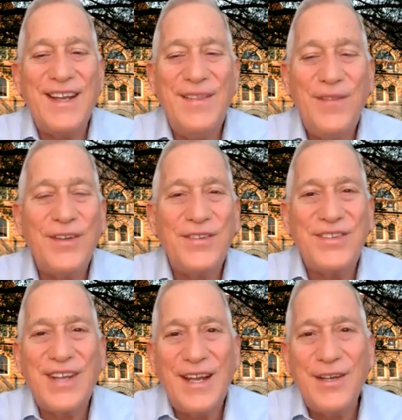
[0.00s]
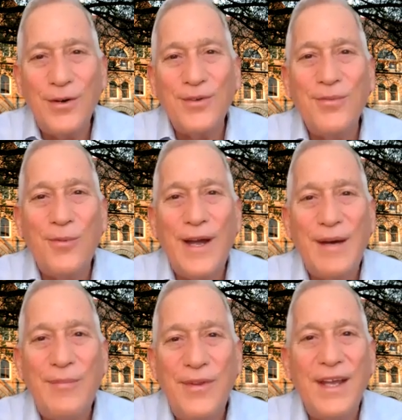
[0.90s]
in this tangled
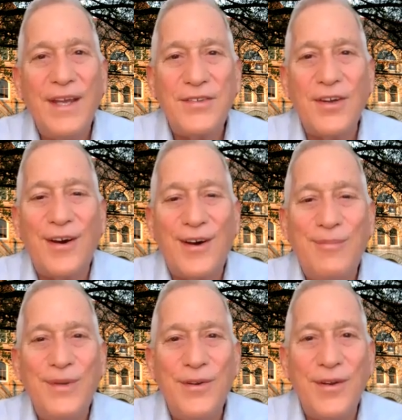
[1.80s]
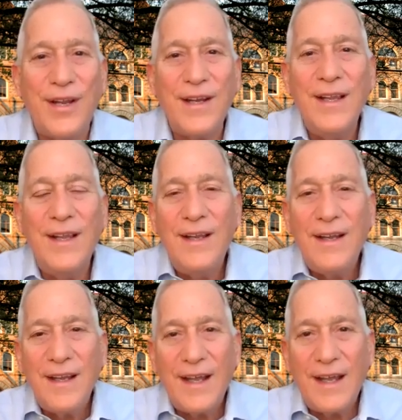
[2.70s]
web, they saw beauty.
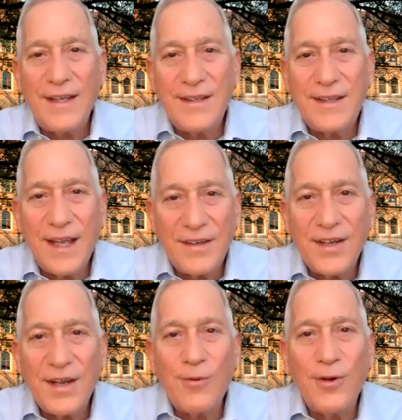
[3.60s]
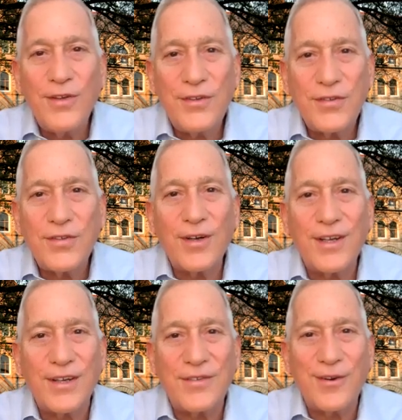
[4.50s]
And catch that word
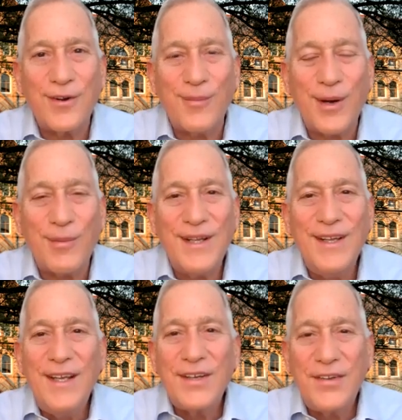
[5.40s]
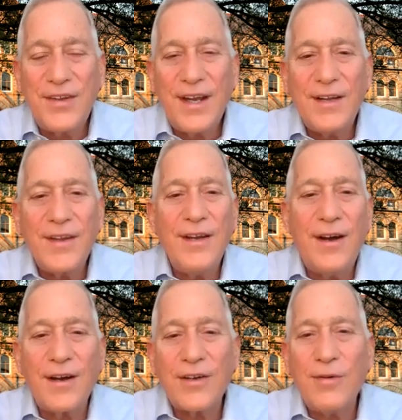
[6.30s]
circuits for a moment, because there they
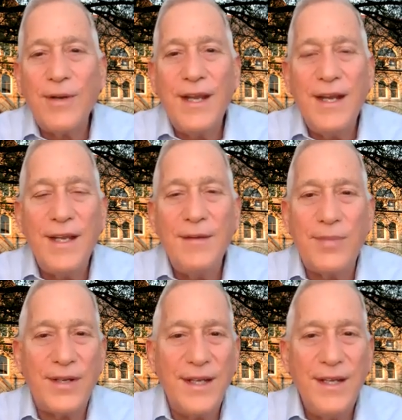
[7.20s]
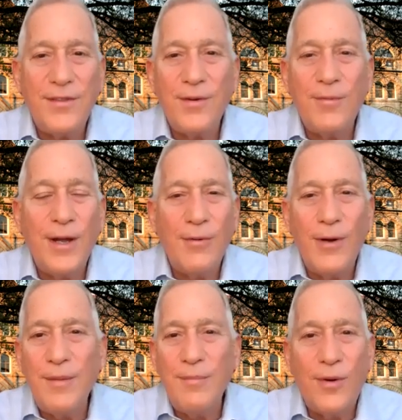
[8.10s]
are creating beneath the
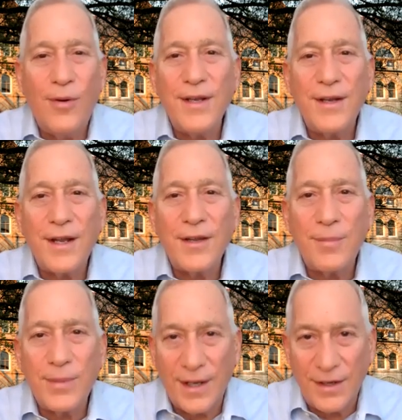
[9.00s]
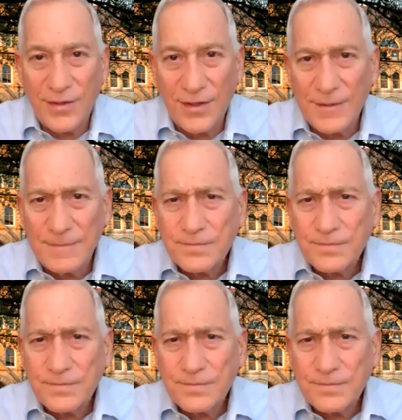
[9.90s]
railway board and in other places